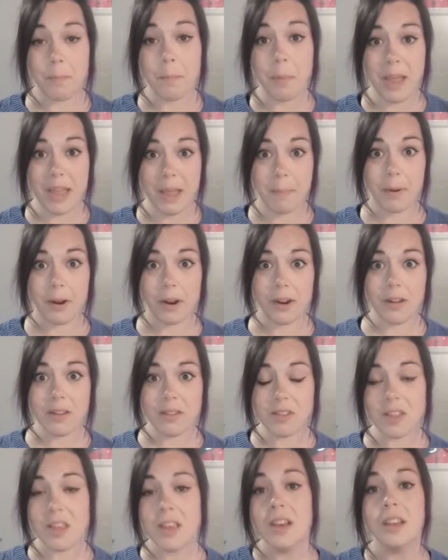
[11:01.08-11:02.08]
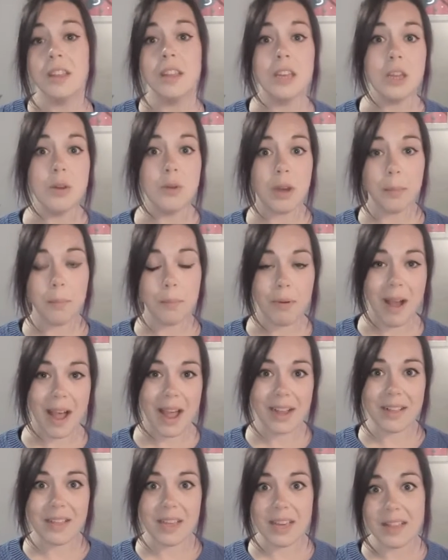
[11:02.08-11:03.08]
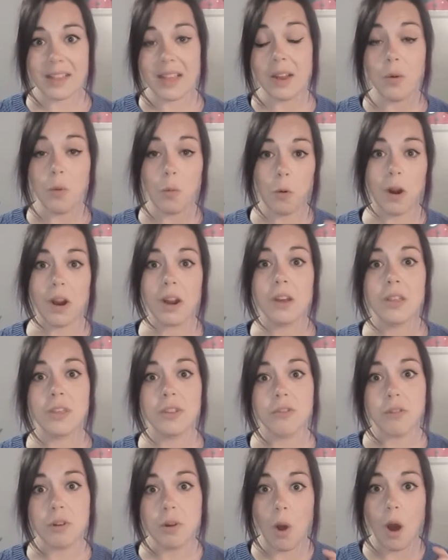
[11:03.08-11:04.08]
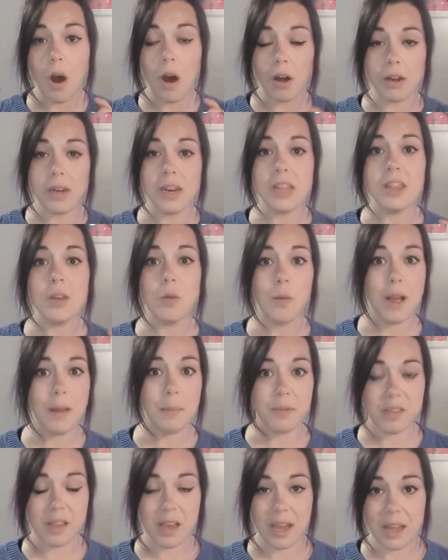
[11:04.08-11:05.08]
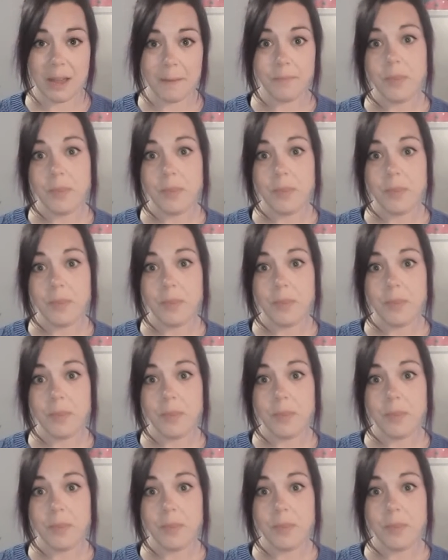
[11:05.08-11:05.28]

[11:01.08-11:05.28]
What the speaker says: papers that you can practice and work through on the website.